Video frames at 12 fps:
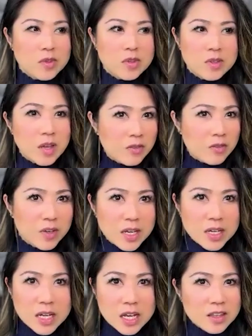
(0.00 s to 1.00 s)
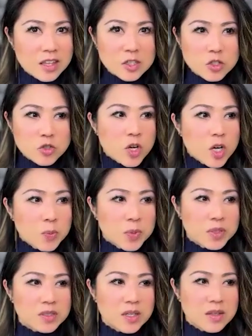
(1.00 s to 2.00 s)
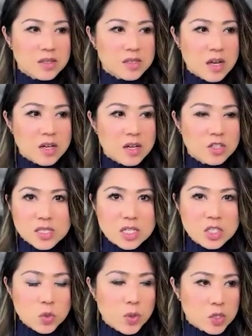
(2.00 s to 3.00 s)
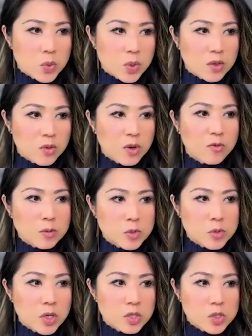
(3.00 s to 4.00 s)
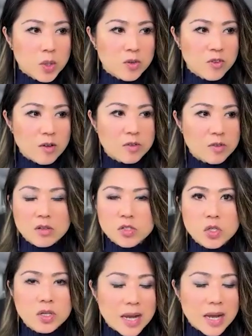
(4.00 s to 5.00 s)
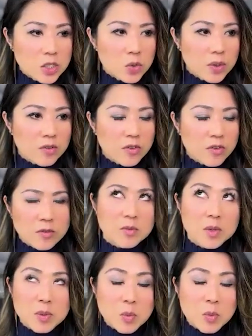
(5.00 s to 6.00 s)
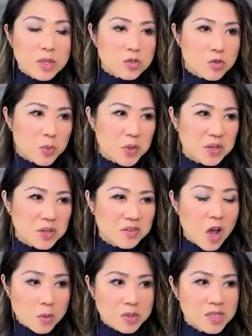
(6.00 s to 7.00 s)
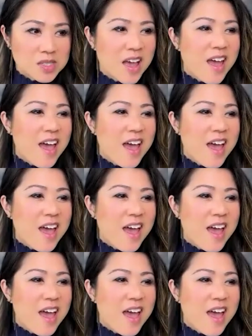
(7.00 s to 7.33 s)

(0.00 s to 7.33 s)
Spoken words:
NVIDIA, they tripled their stock just in 2023 from $225 to $925, or maybe more than triple almost.